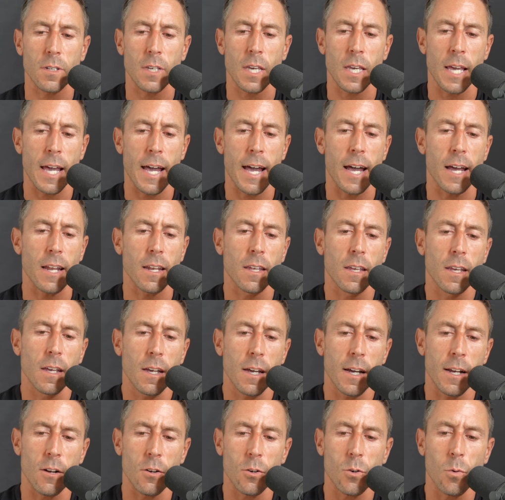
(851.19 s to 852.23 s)
looking at
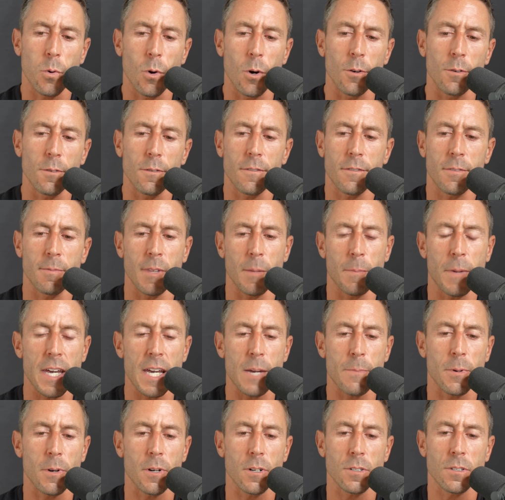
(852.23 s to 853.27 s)
and I'll quote from the
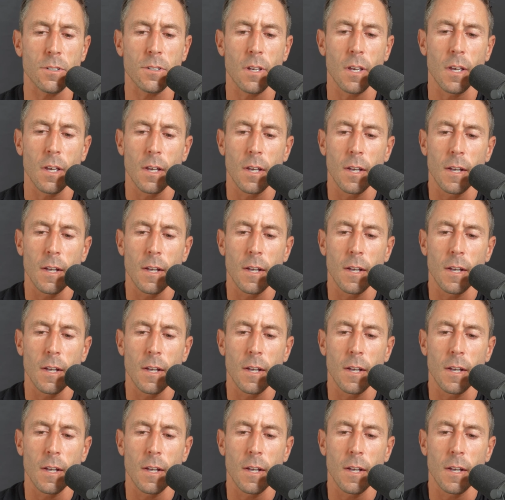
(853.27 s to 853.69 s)
papers.